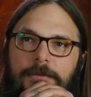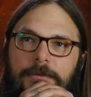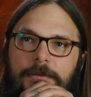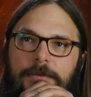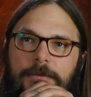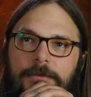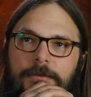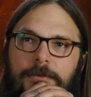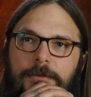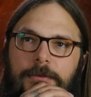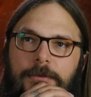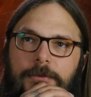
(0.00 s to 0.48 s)
along.
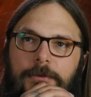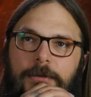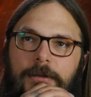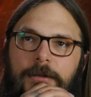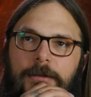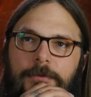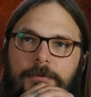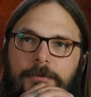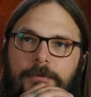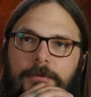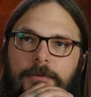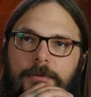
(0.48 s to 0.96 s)
All
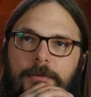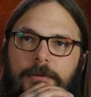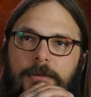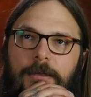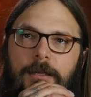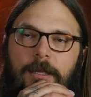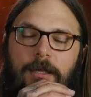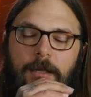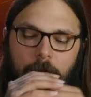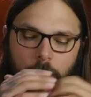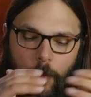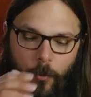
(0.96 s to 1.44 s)
right. Yeah.
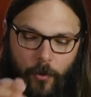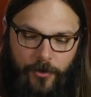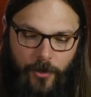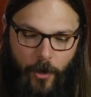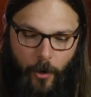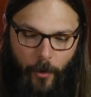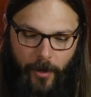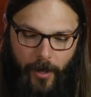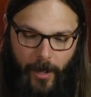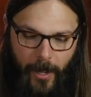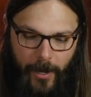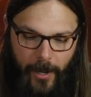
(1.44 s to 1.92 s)
Well,
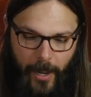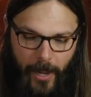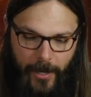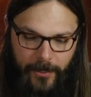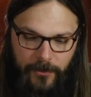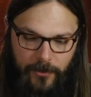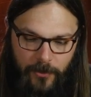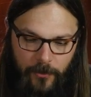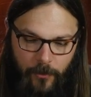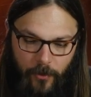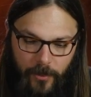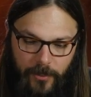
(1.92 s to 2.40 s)
Noah, I
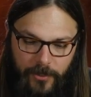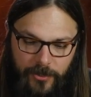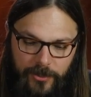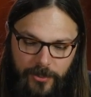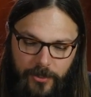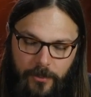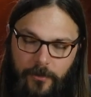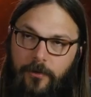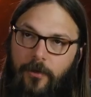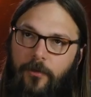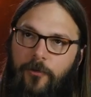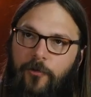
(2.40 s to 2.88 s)
do want to
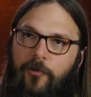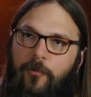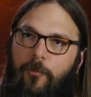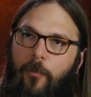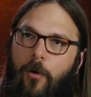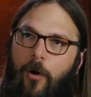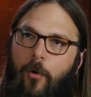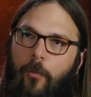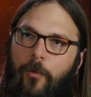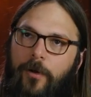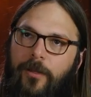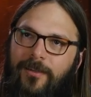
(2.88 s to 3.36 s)
share another
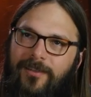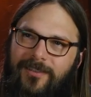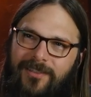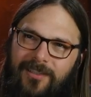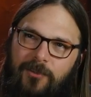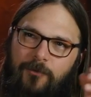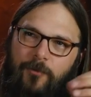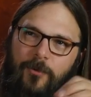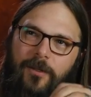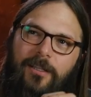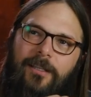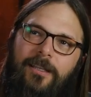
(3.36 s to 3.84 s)
small win. This
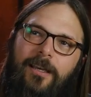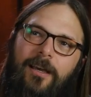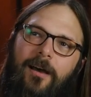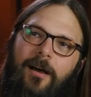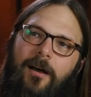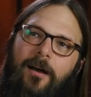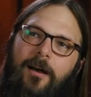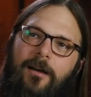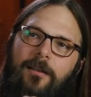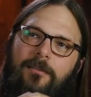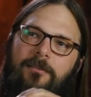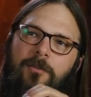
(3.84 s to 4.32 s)
is really
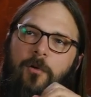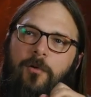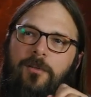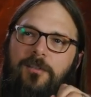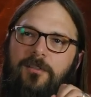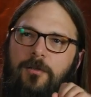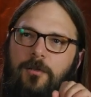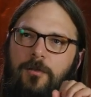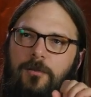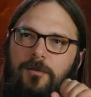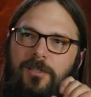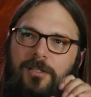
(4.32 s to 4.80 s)
a Tony's
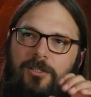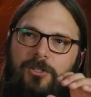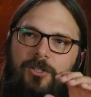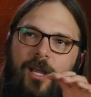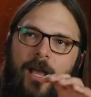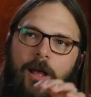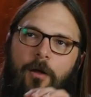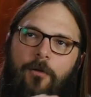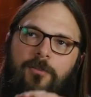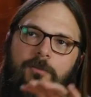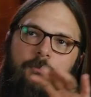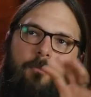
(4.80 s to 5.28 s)
Acoustic
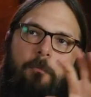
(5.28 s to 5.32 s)
Challenge